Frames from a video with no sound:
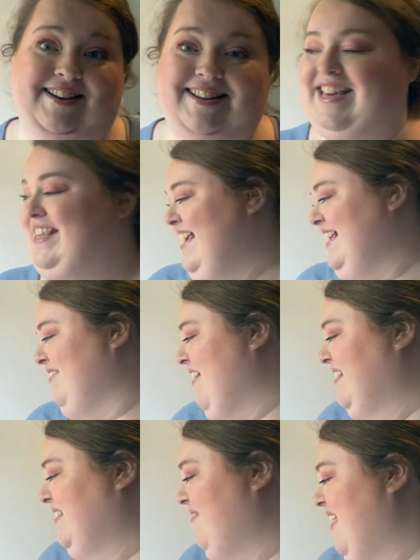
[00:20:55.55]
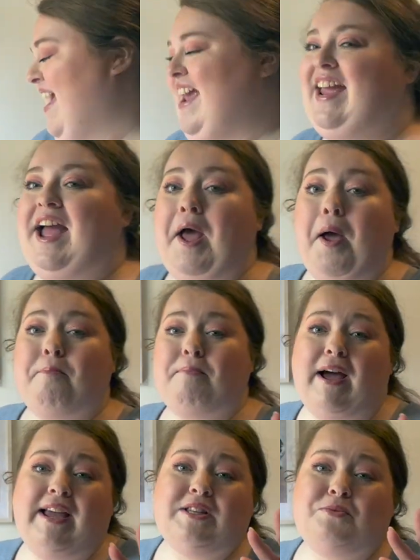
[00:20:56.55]
this recipe
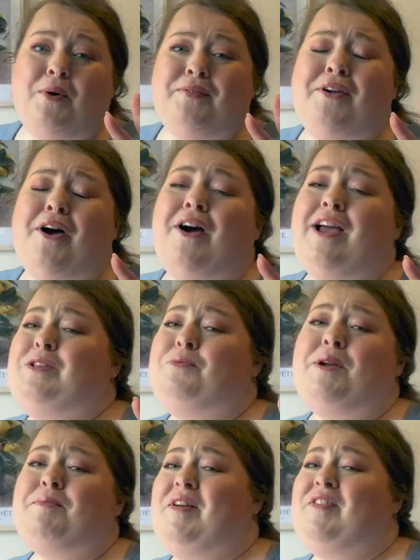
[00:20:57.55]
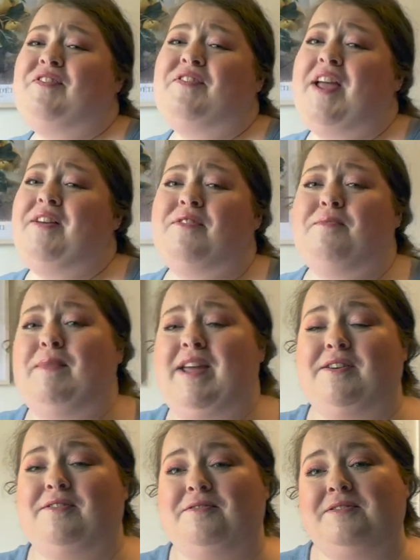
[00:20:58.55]
but it's one it's one of my favourite
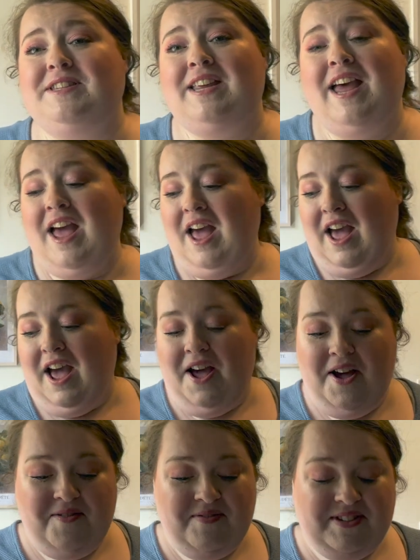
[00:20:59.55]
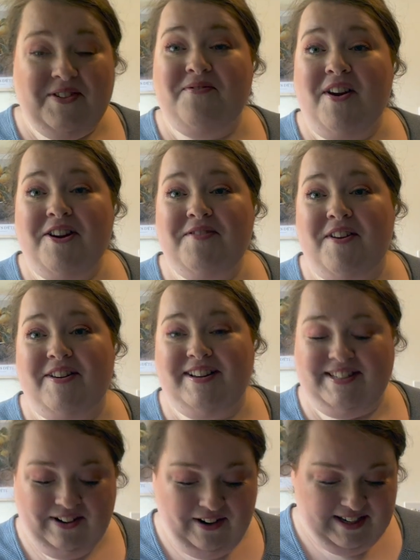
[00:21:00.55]
meals um, so I'm very very
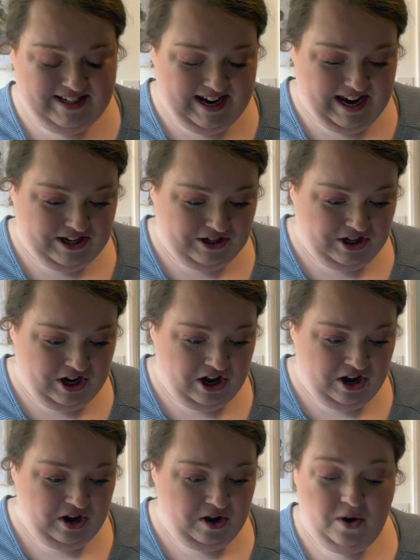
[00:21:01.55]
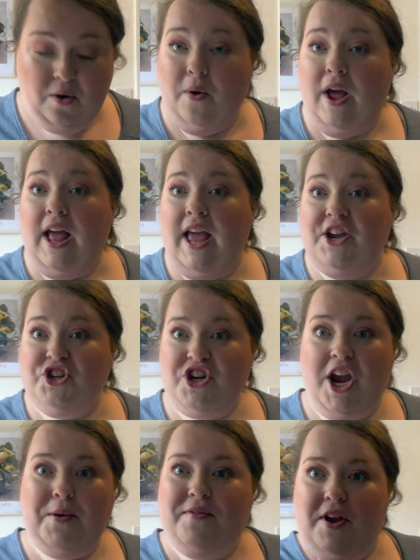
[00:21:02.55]
excited to
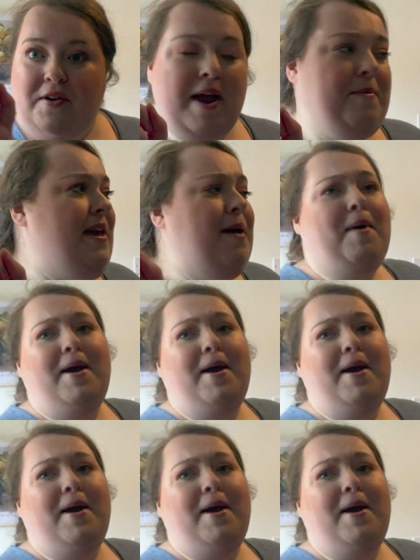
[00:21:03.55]
share with you. Let me get my